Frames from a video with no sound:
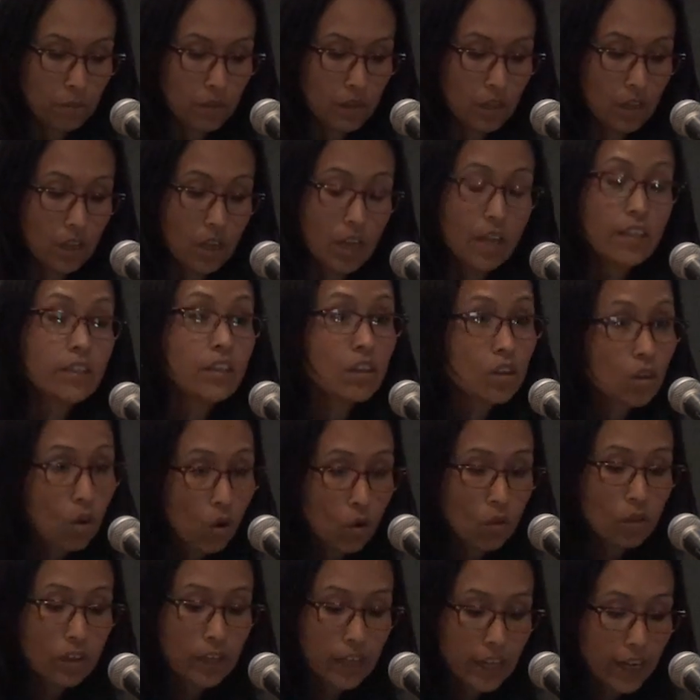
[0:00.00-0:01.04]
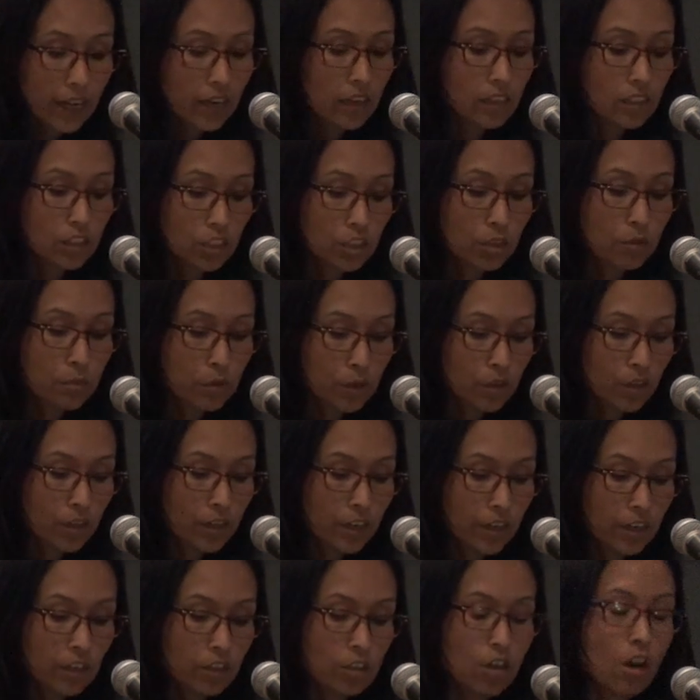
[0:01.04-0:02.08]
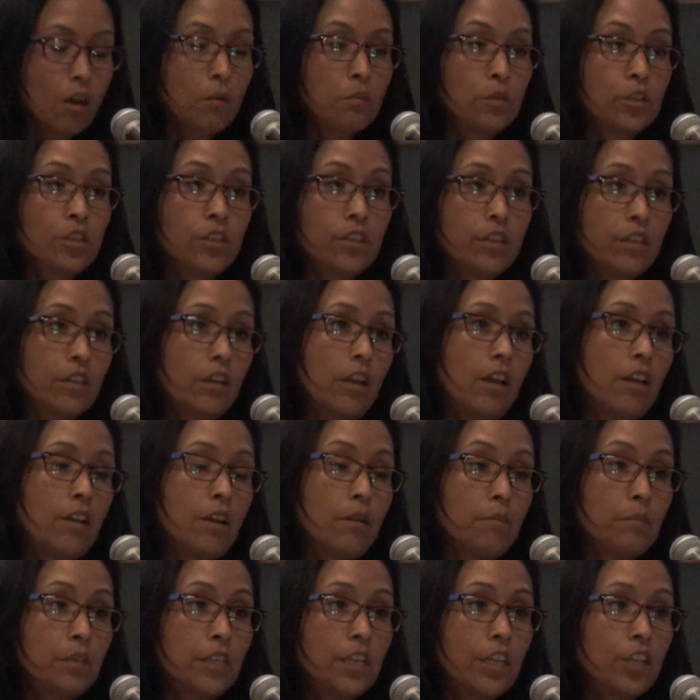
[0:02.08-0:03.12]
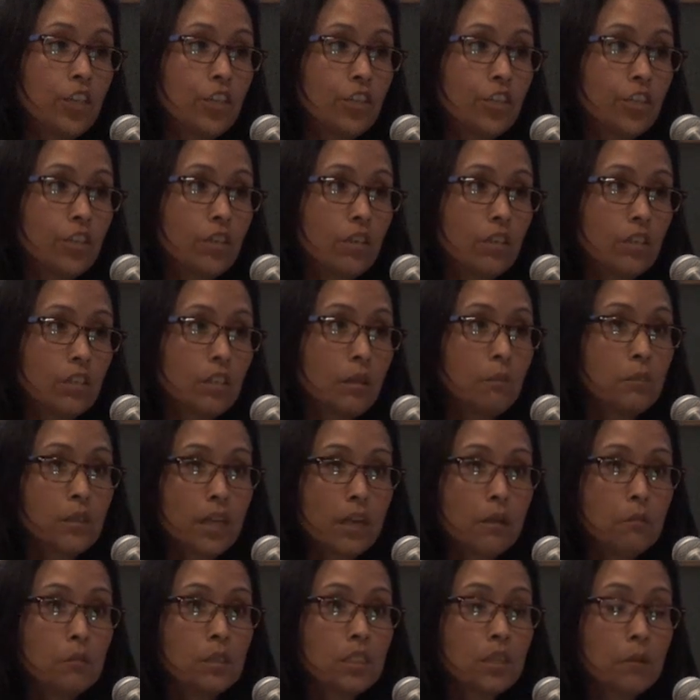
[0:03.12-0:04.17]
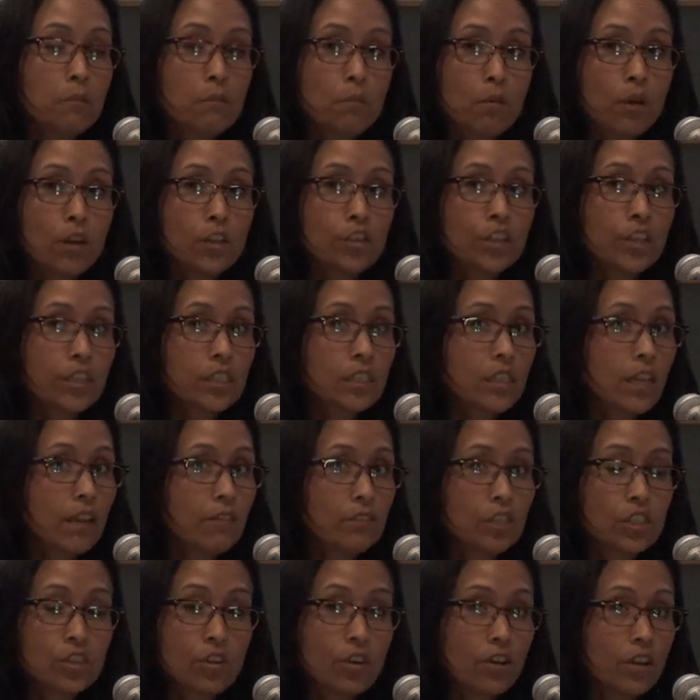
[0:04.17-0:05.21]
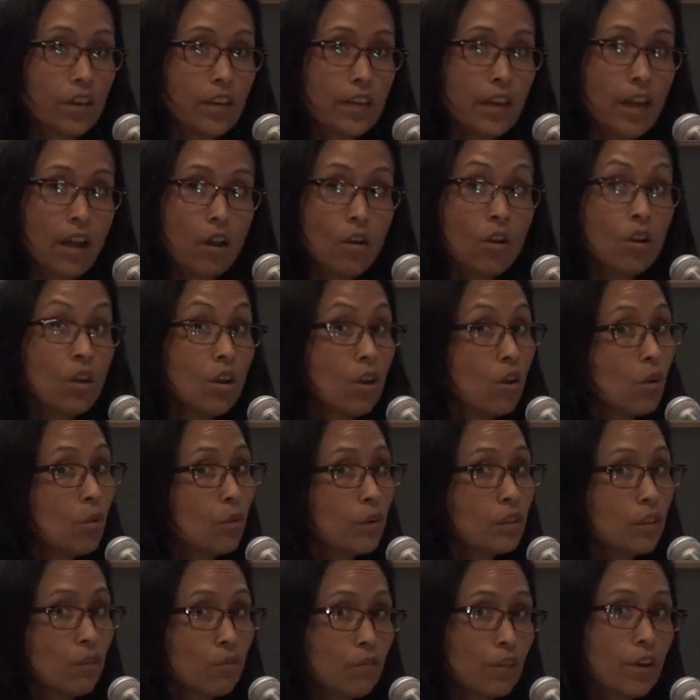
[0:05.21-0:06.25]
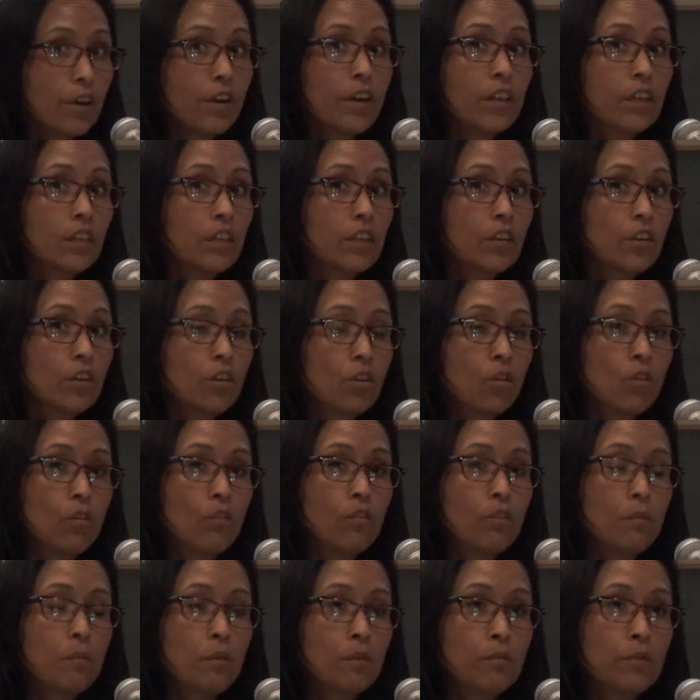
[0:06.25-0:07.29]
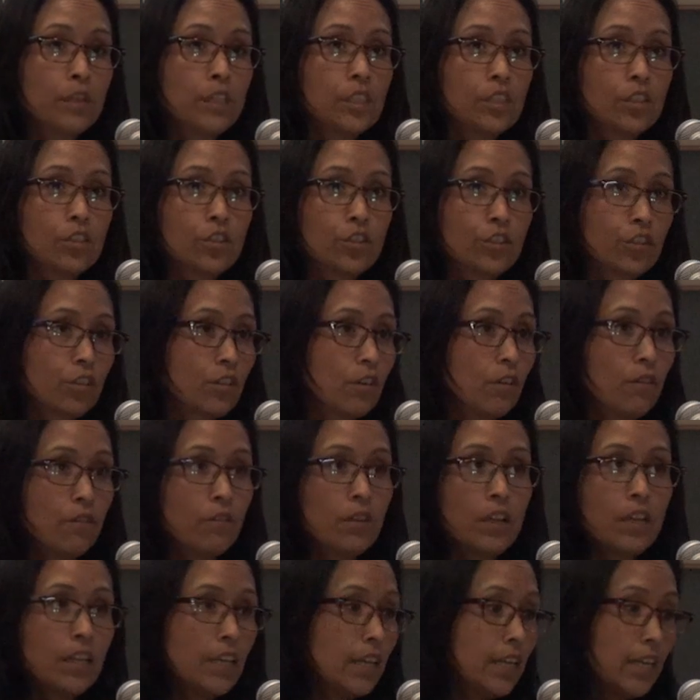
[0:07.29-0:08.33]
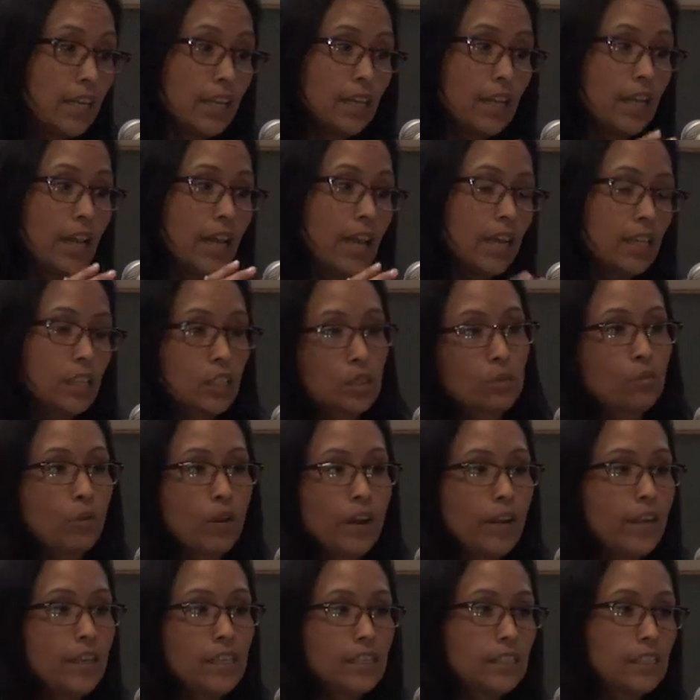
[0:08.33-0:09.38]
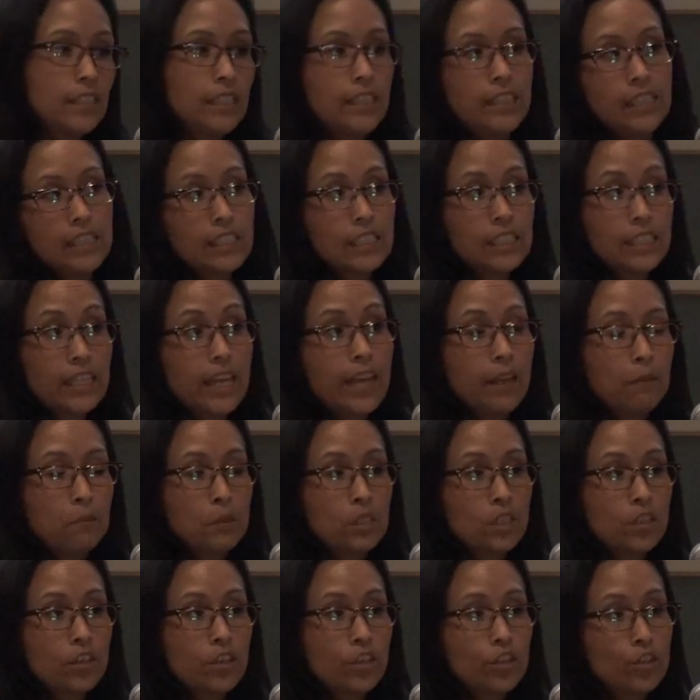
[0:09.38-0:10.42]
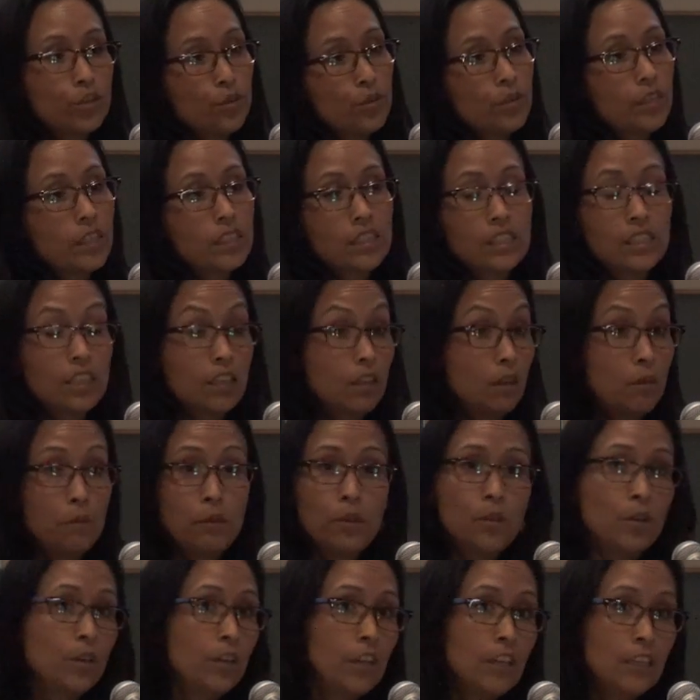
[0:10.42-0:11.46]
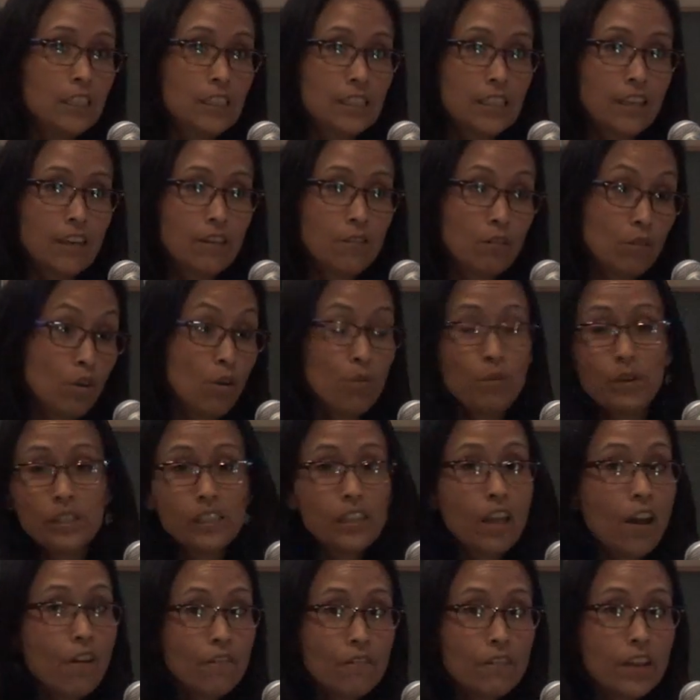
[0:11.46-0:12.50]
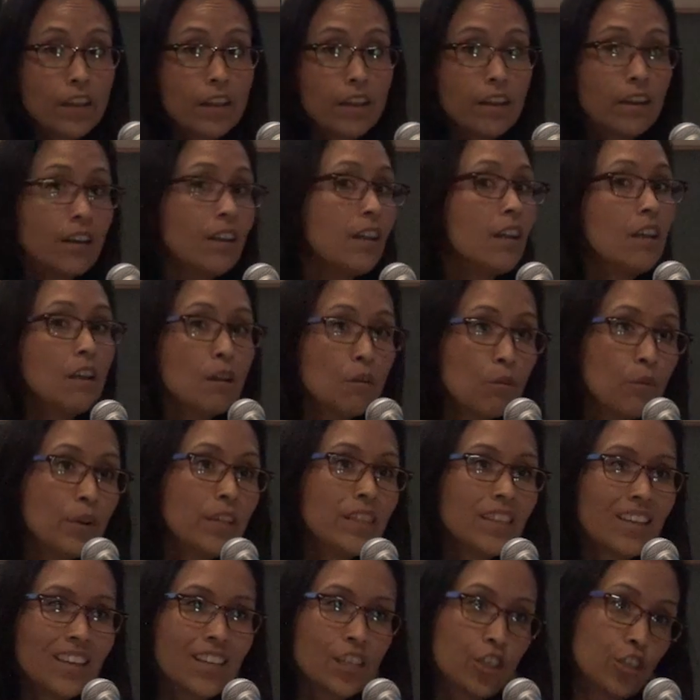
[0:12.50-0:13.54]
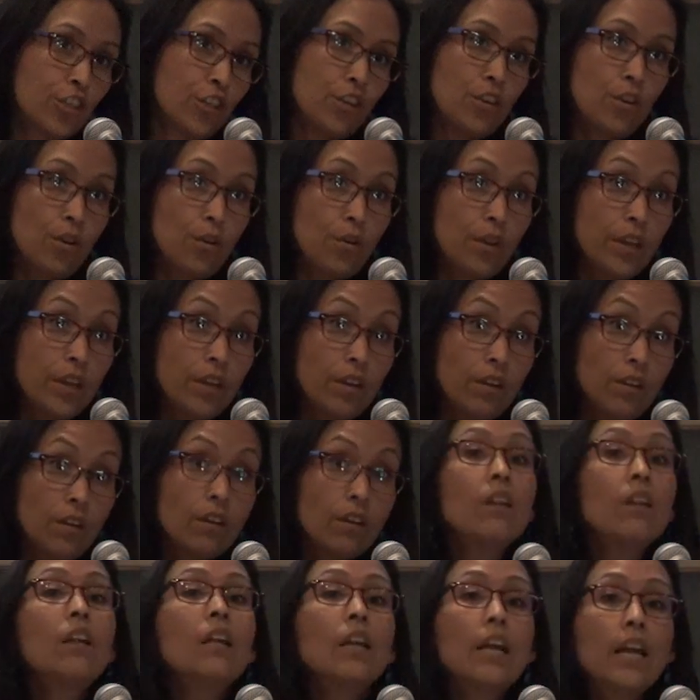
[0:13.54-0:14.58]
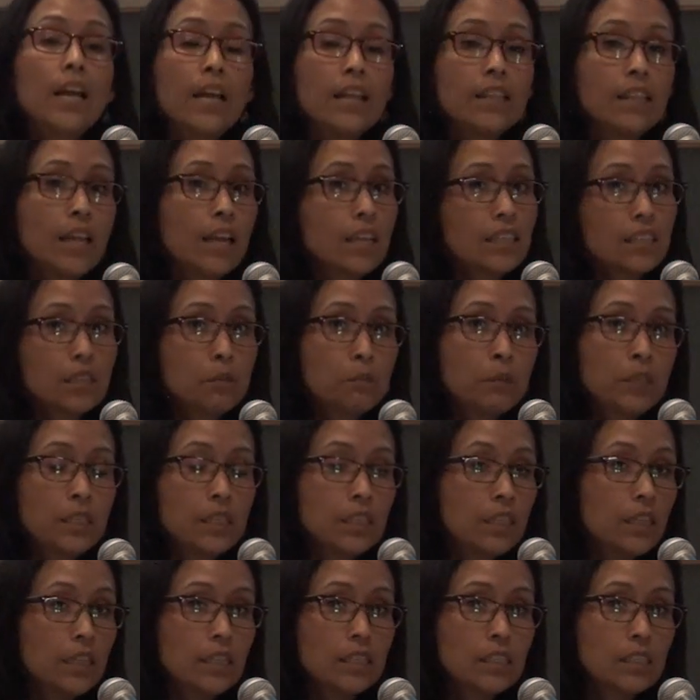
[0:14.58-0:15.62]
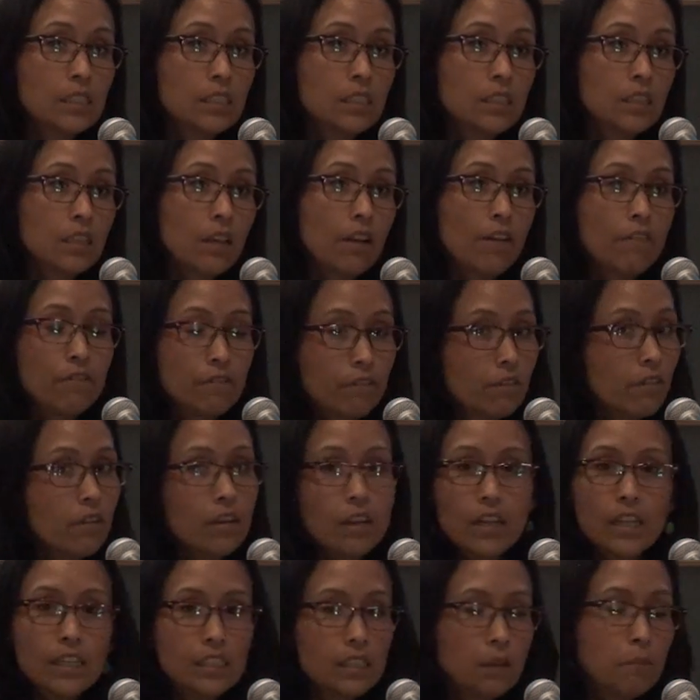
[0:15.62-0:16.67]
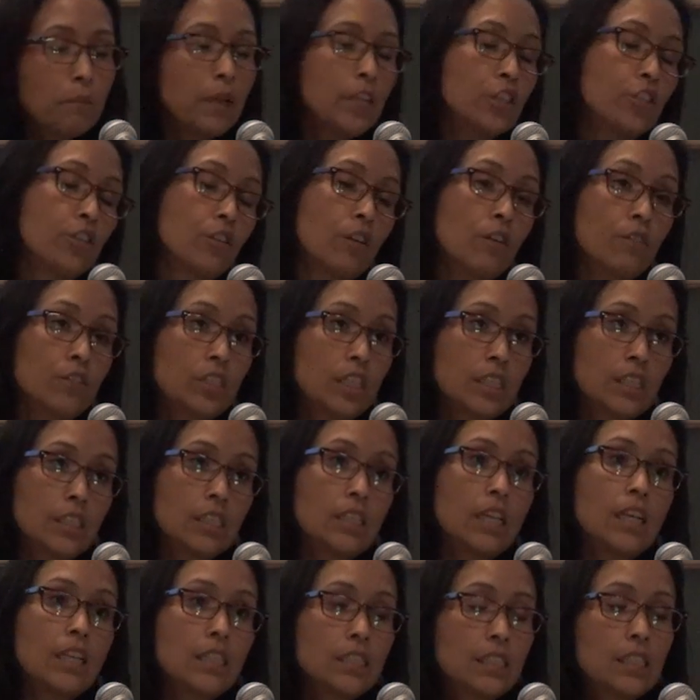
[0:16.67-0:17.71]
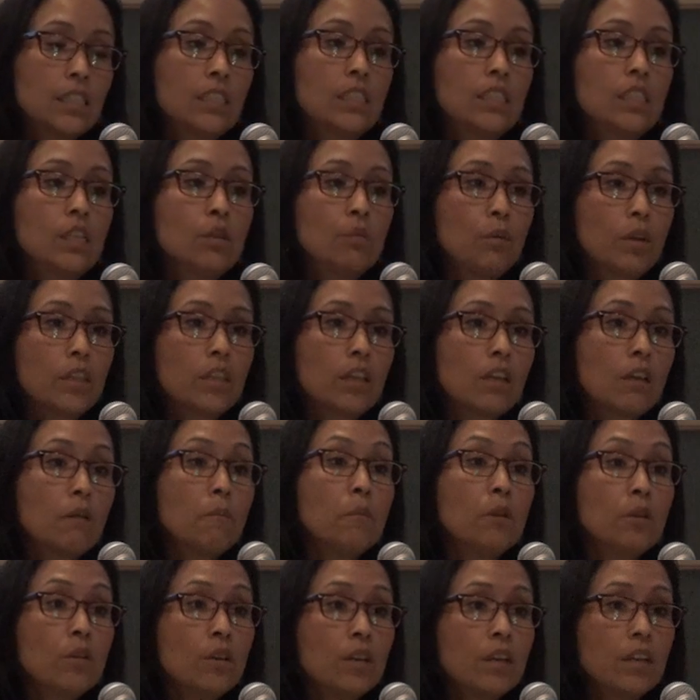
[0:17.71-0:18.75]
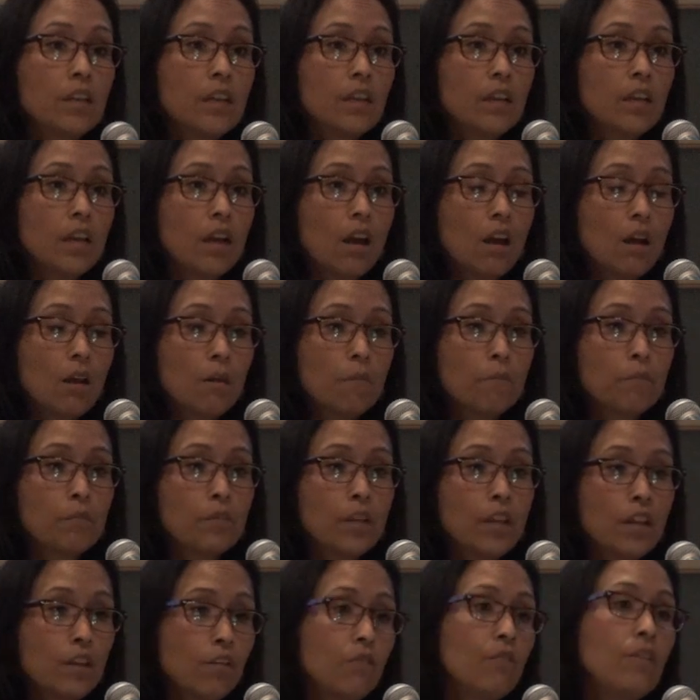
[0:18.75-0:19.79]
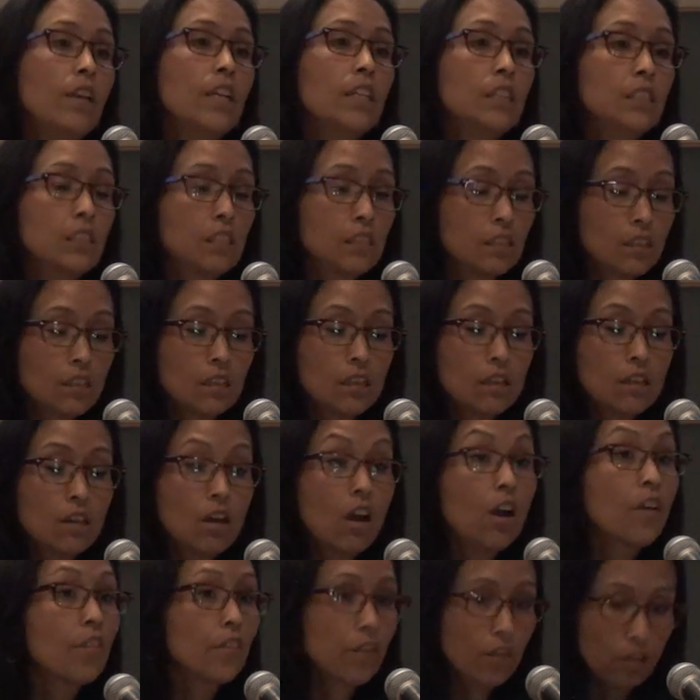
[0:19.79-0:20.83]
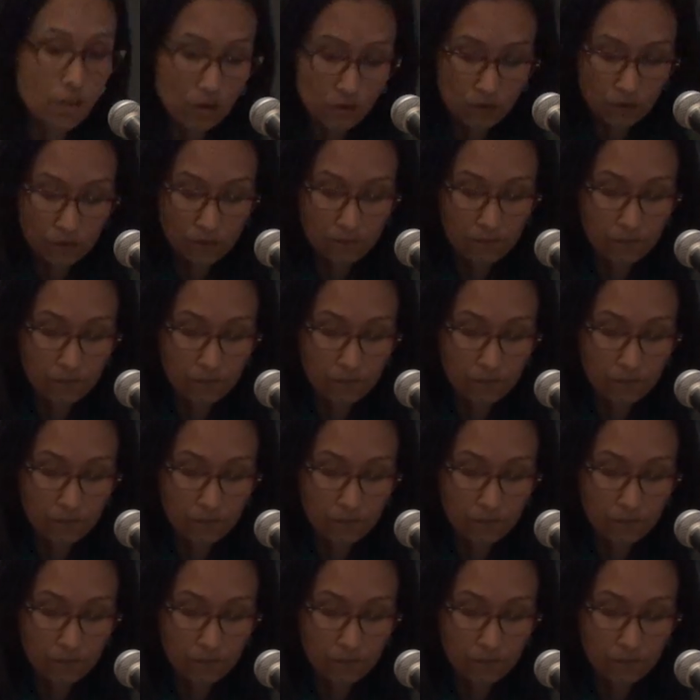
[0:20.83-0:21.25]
And the goal, again, is community adoption and adaptation. Sometimes some projects have started out with a very clear goal from a researcher of X, Y, Z, this game's going to do this, and the community said, oh, we loved it. We think it should go here. And that, to me, is a measure of success, to see what the community innovates on their own.